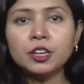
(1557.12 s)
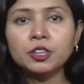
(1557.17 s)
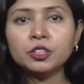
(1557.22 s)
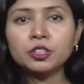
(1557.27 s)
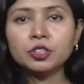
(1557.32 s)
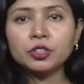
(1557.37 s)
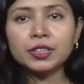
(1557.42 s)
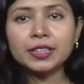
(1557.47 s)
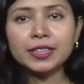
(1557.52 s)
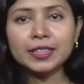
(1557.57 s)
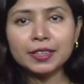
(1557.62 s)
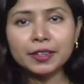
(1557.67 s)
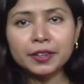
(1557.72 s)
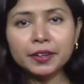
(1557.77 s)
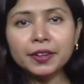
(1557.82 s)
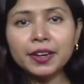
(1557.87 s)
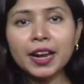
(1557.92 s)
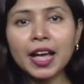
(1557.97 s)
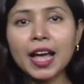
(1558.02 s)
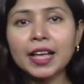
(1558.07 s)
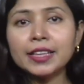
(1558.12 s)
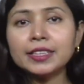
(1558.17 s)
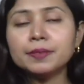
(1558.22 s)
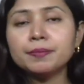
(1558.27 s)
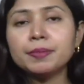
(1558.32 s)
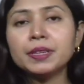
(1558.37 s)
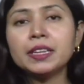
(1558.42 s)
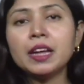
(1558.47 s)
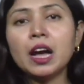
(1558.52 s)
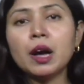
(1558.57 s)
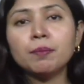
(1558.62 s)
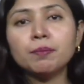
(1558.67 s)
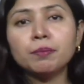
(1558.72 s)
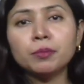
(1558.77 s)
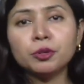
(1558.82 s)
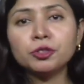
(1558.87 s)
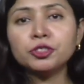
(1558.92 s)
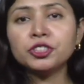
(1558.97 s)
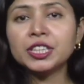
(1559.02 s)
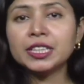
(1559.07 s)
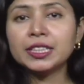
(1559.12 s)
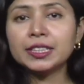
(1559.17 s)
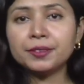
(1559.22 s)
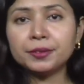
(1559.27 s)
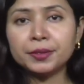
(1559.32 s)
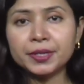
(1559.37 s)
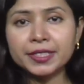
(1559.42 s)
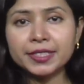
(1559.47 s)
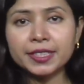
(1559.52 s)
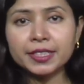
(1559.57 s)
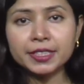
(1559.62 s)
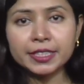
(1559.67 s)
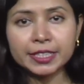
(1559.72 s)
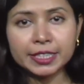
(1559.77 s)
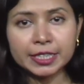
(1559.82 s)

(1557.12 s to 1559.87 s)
So there has been a push in the recent